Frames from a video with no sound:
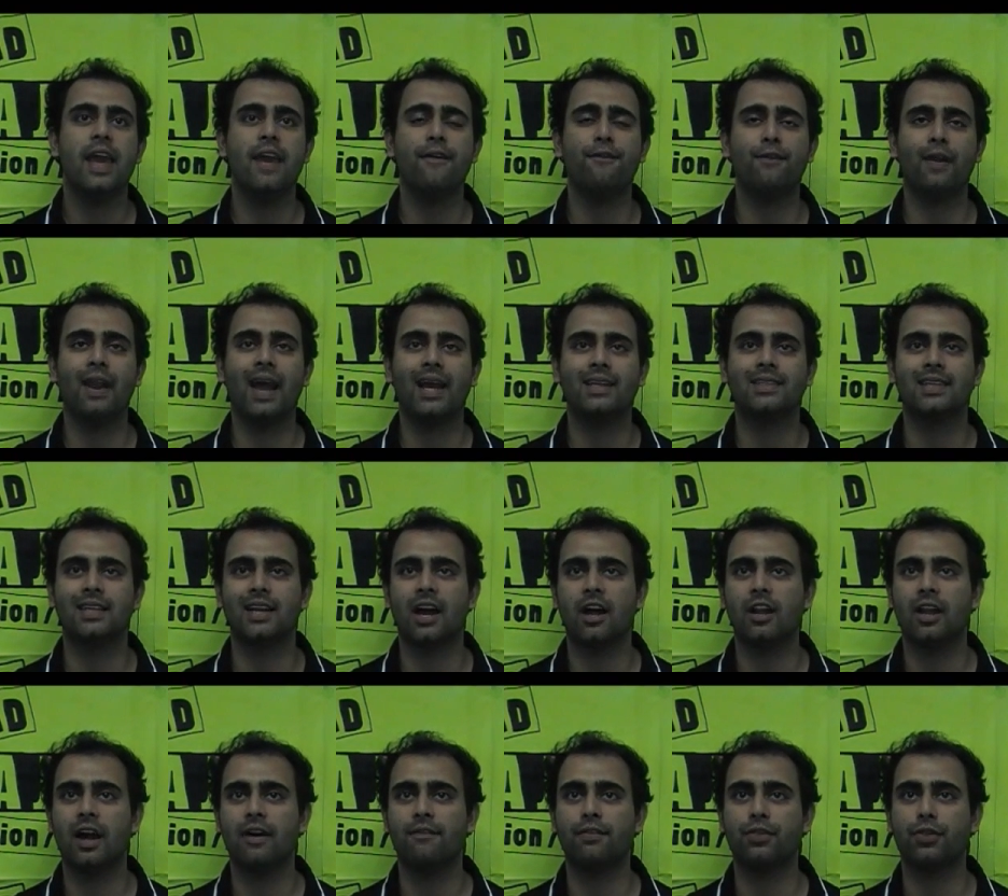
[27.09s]
If elected,
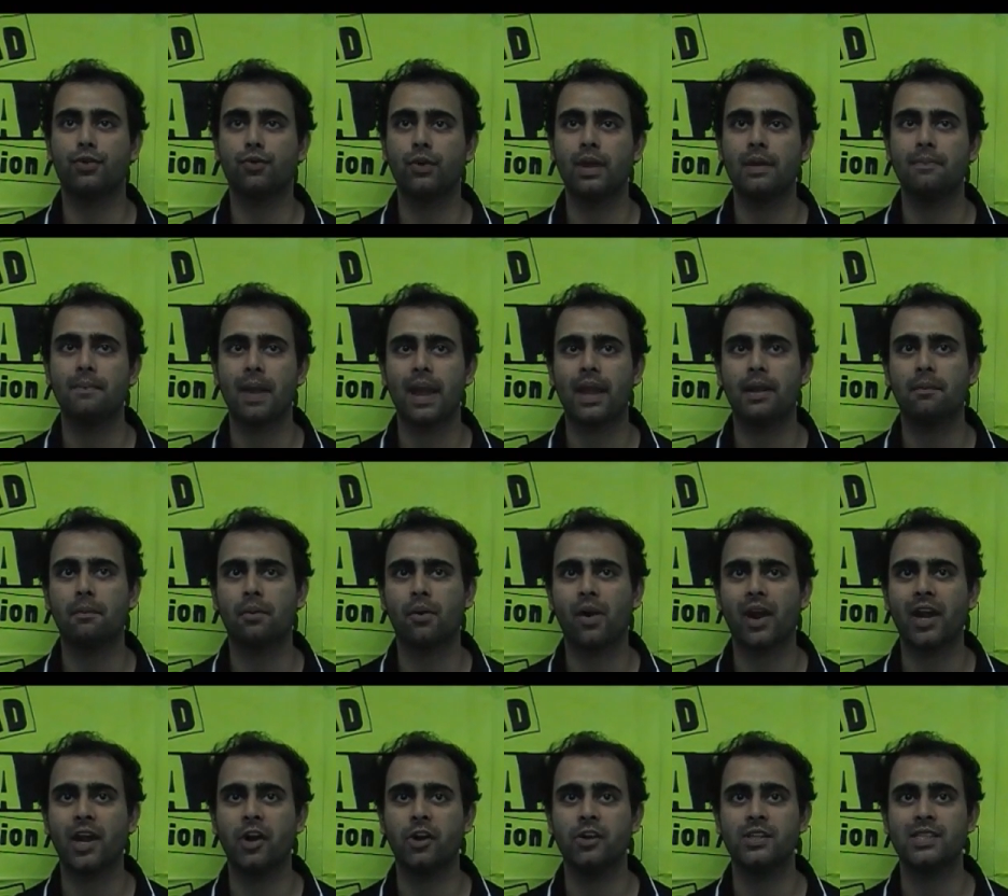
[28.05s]
I'll have three main
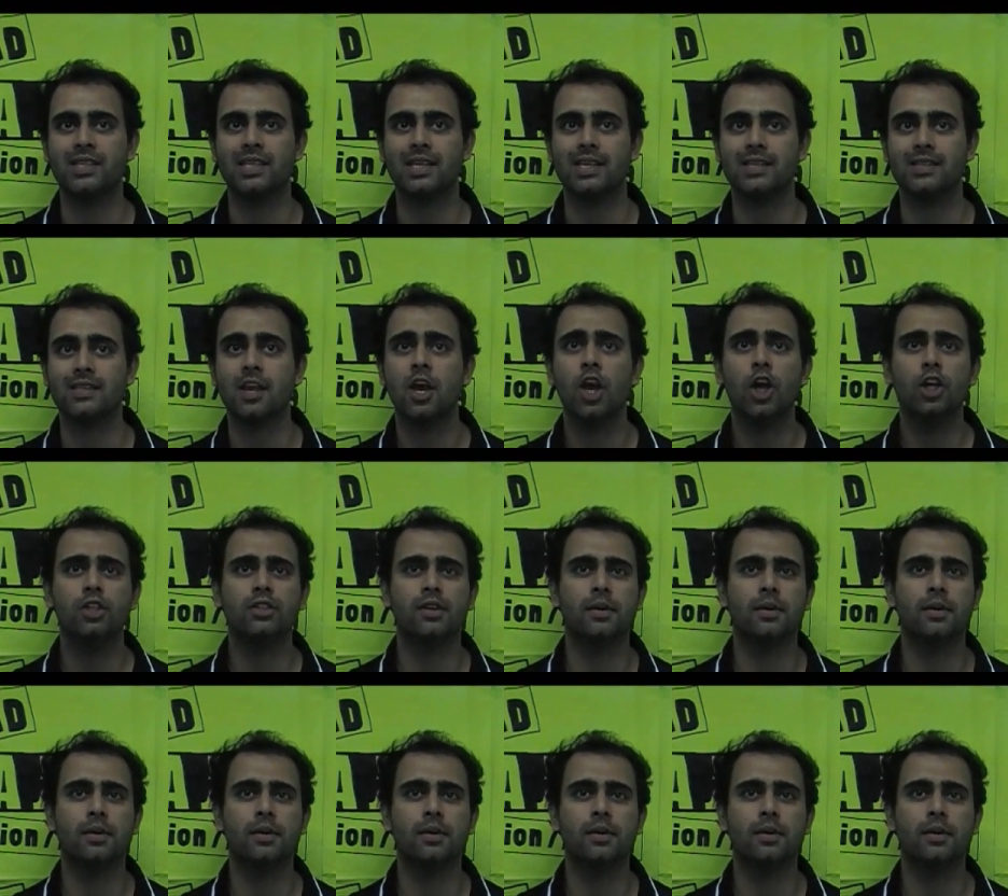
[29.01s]
priorities: